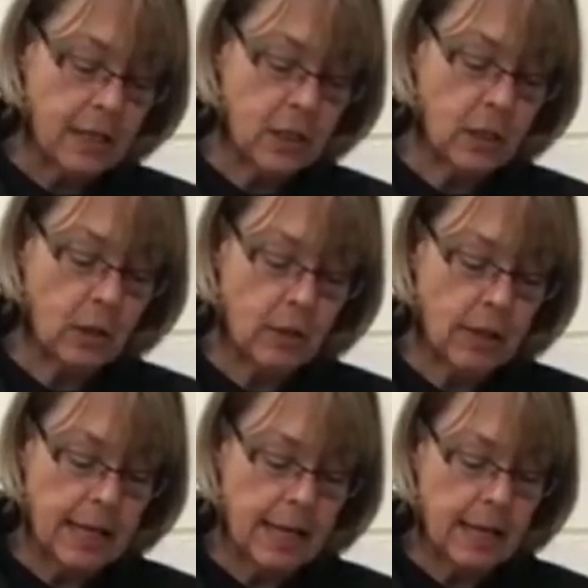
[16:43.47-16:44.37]

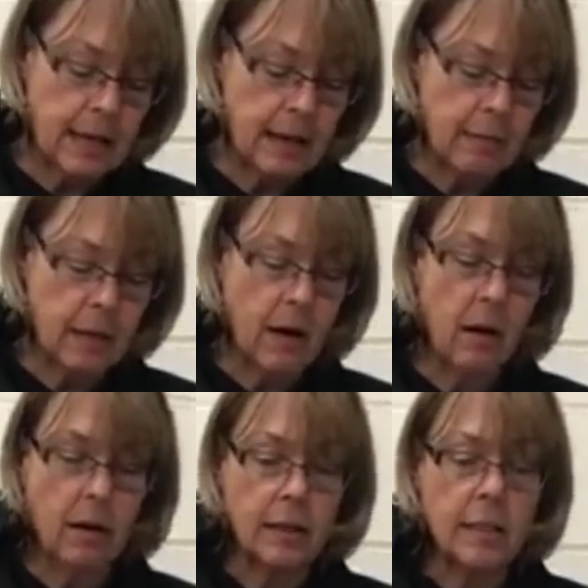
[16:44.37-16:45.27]
straight into
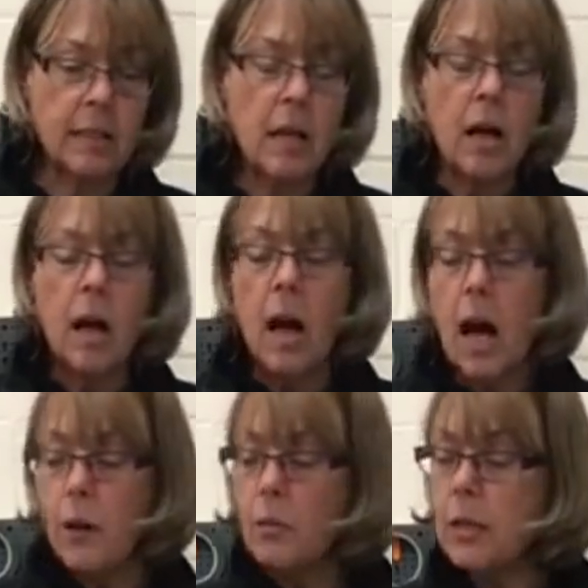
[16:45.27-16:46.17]
the
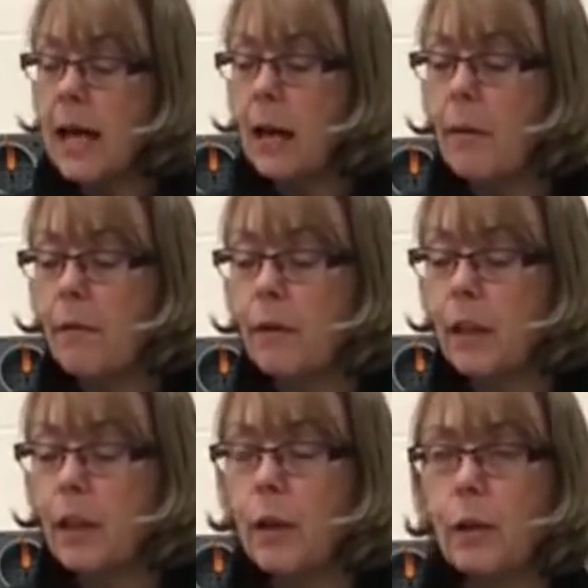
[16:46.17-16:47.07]
garland. I
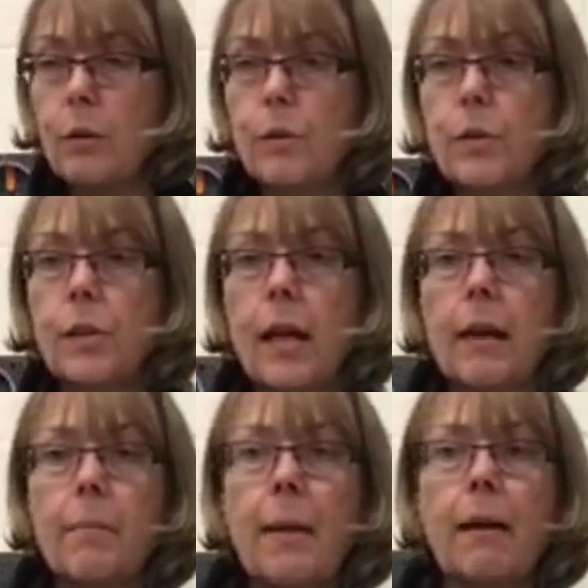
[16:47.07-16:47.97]
would, however,
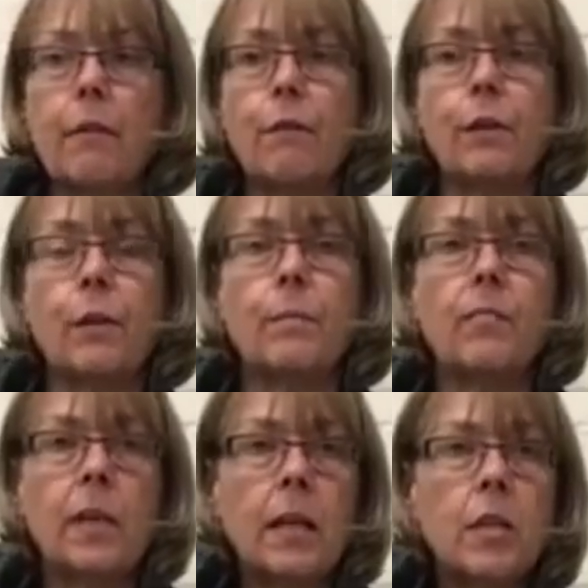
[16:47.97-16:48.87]
use
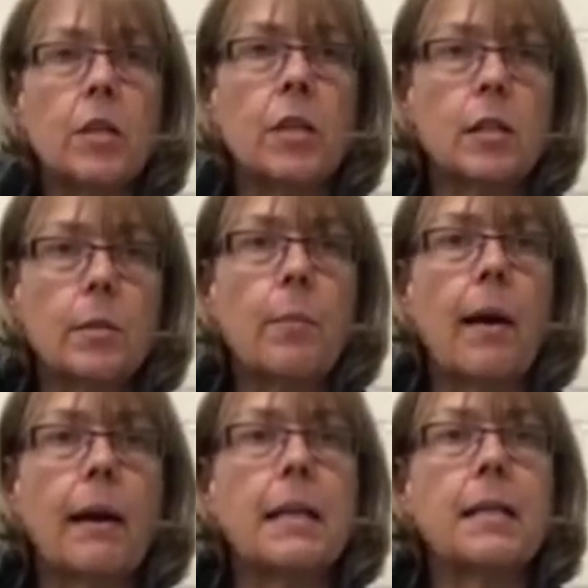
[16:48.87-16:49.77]
parafilm
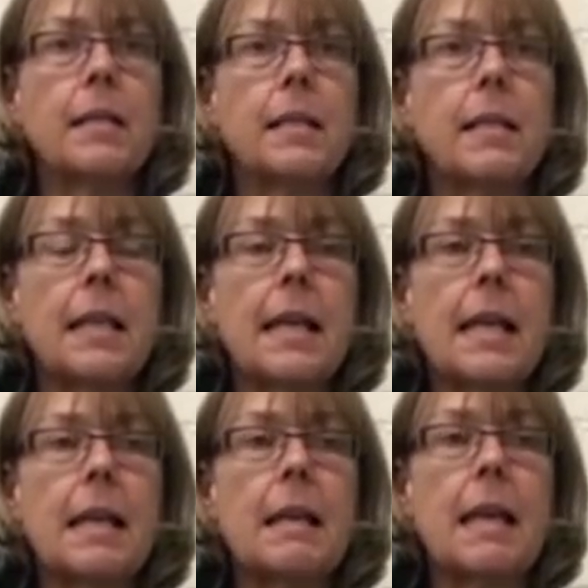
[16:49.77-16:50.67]
just to
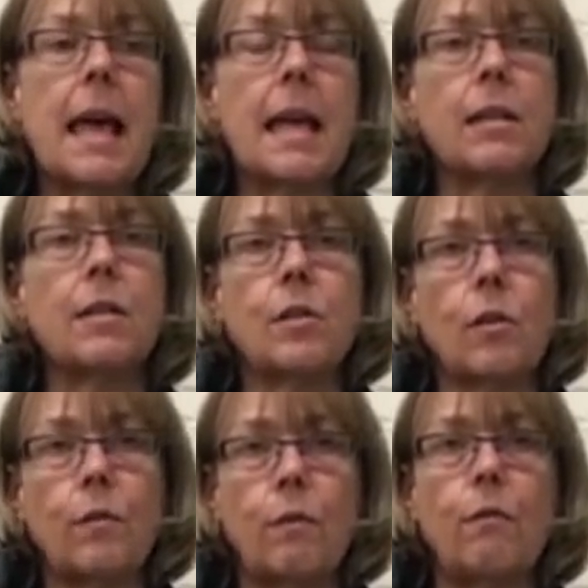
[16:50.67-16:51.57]
bind
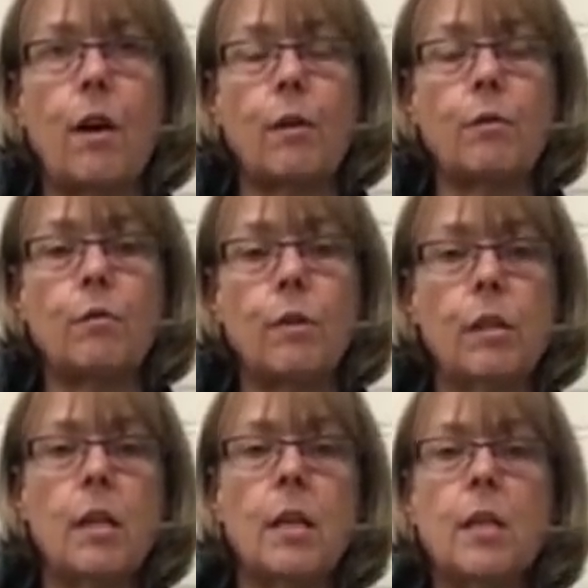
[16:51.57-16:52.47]
the end of the
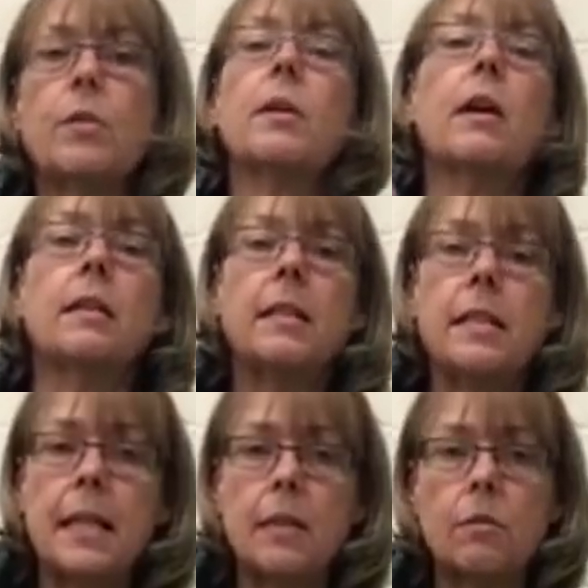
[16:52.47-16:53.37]
rose,
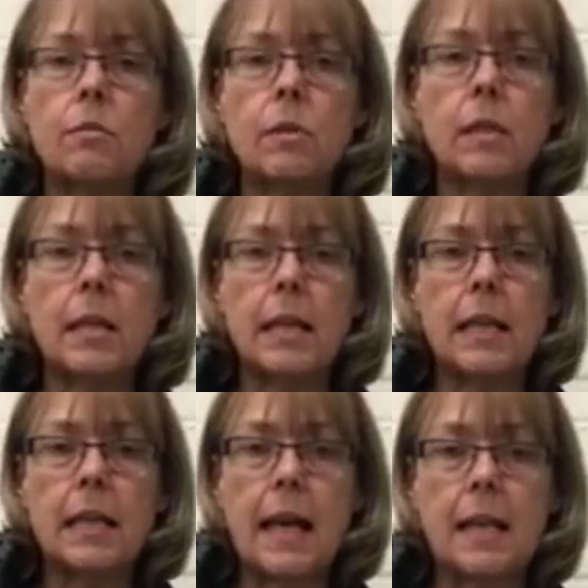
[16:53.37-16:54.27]
so it kind of
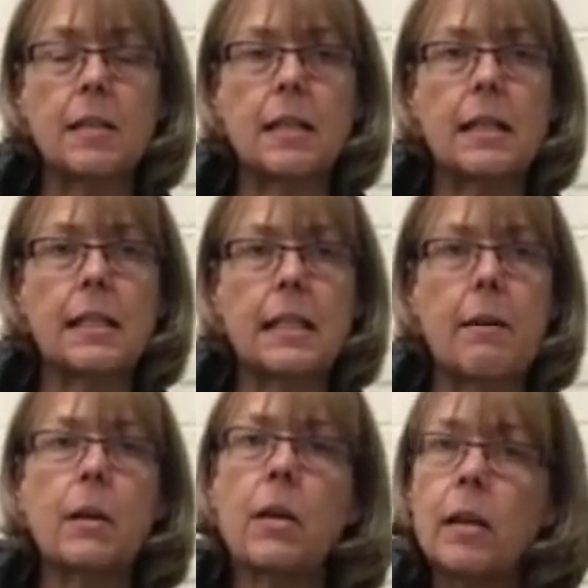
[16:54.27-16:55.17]
seals the
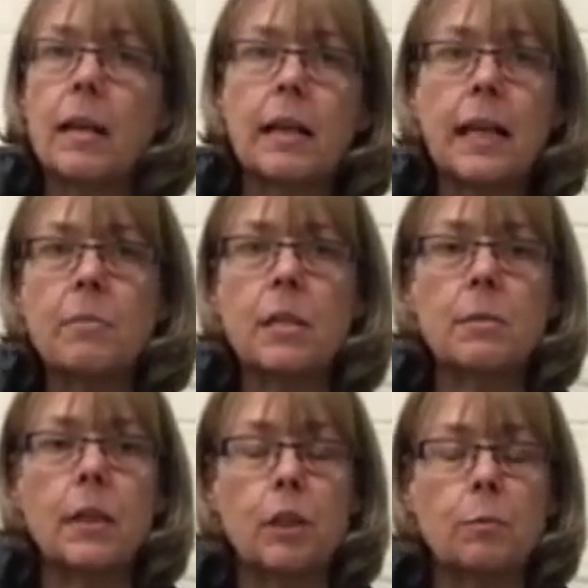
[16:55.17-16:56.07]
end of the stem and
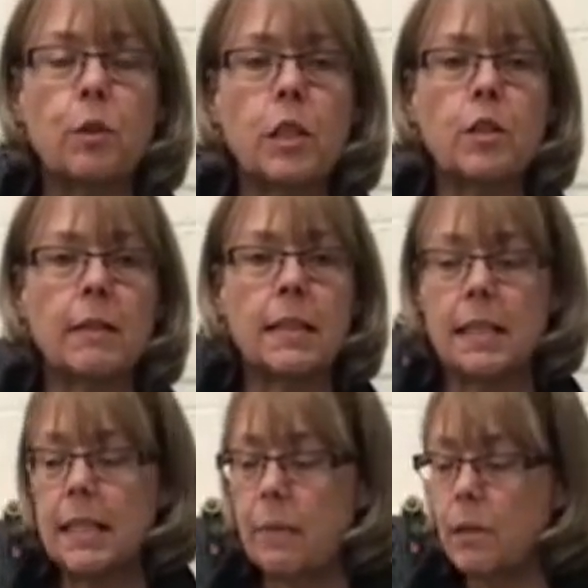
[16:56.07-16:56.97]
keeps as
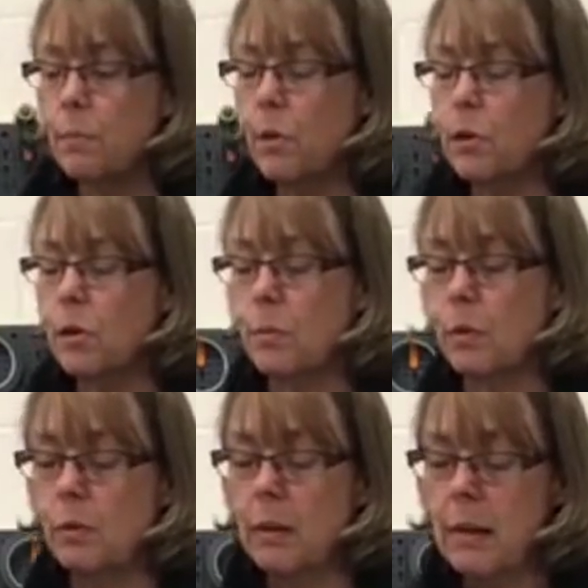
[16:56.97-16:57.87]
much moisture in the stem
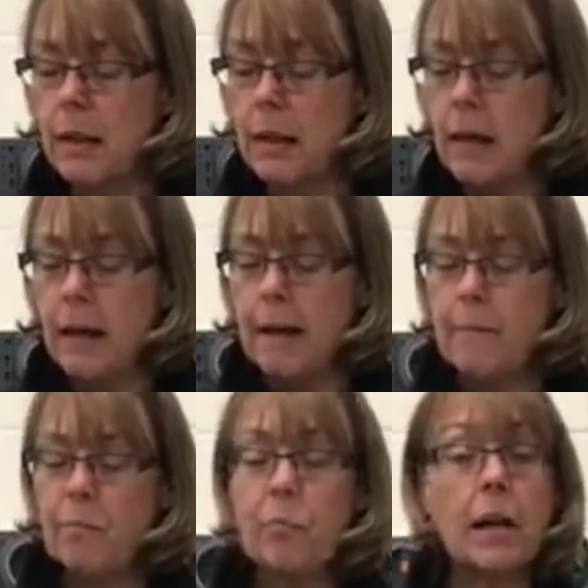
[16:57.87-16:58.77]
as possible.
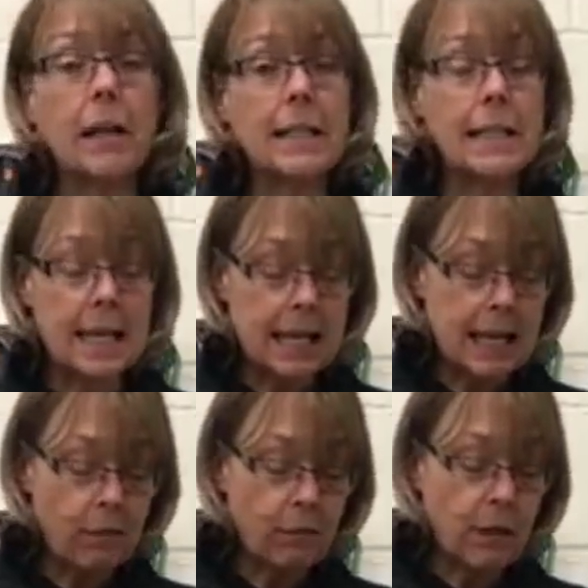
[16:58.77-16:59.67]

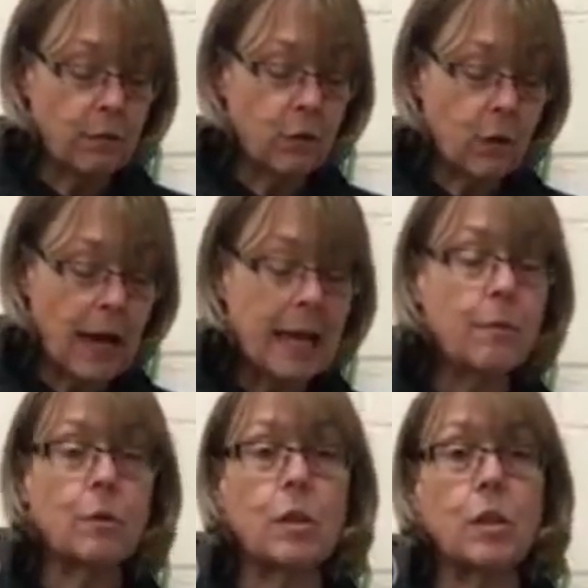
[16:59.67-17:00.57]
But ideally,
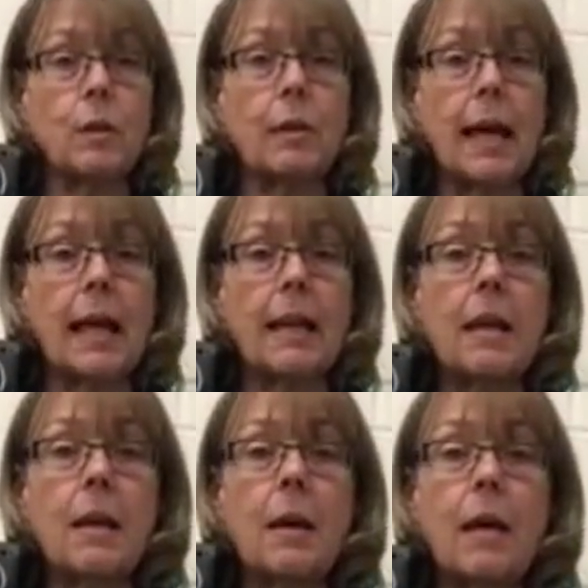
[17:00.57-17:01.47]
if you're not able to
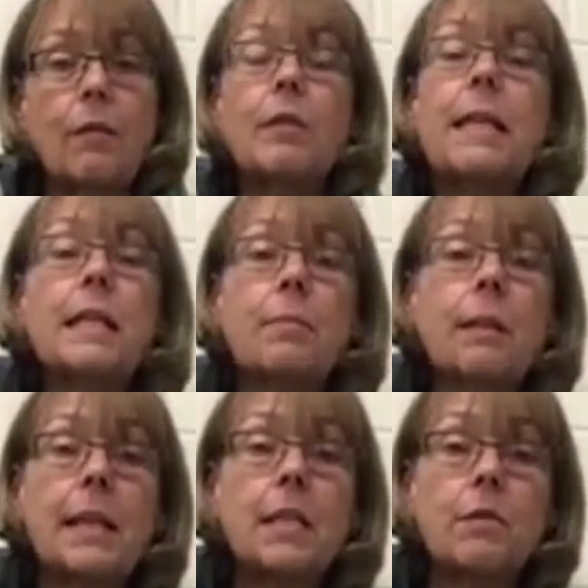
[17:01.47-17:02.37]
do that,
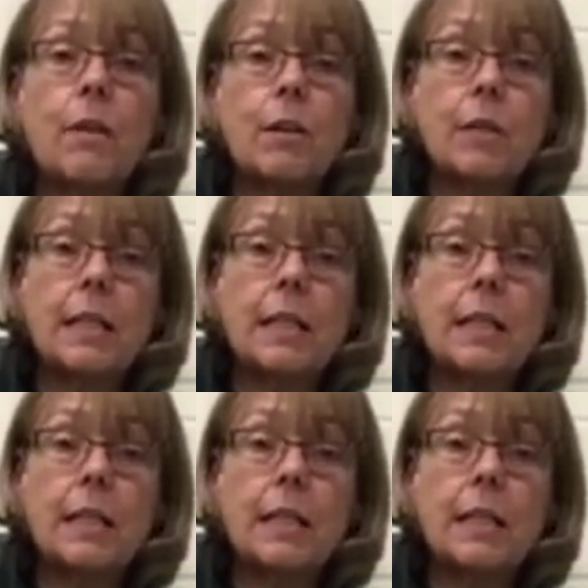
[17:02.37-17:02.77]
if you need to